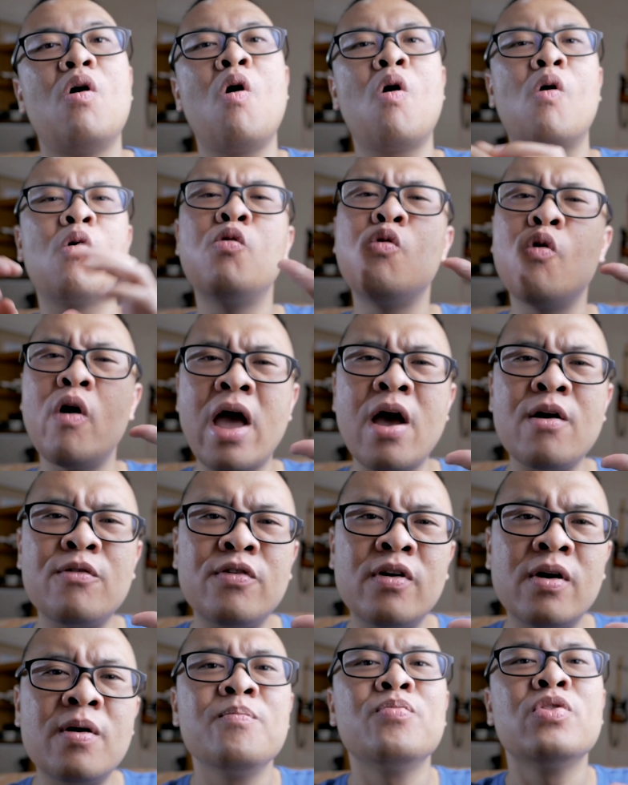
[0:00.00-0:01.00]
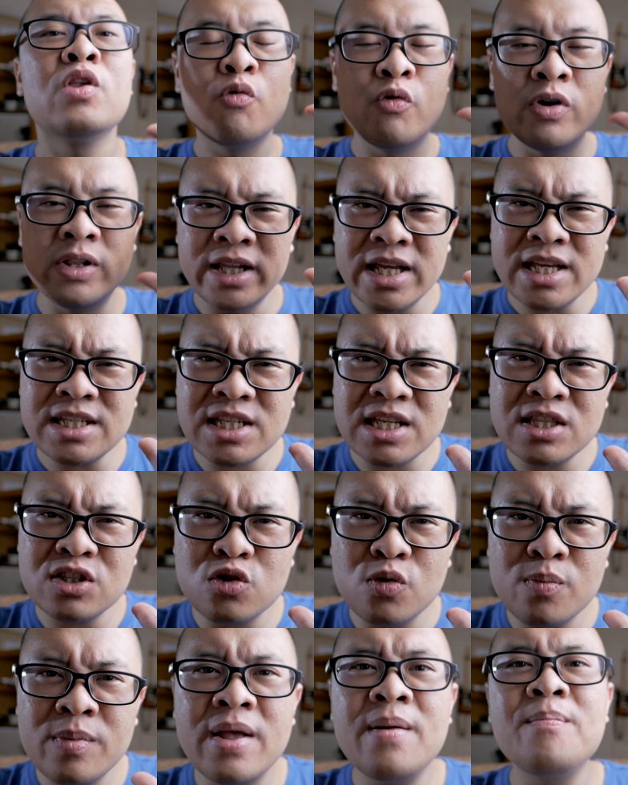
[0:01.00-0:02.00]
or whoever will listen
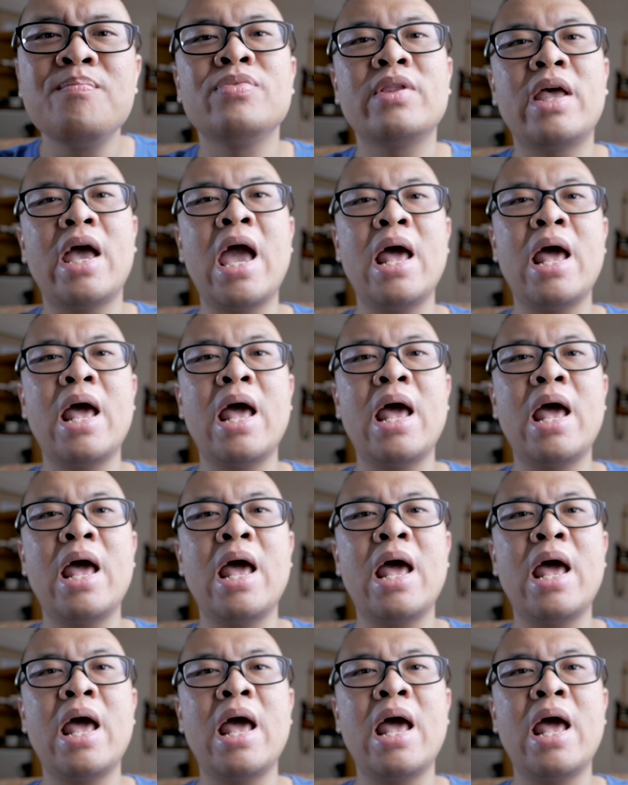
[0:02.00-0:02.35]
to me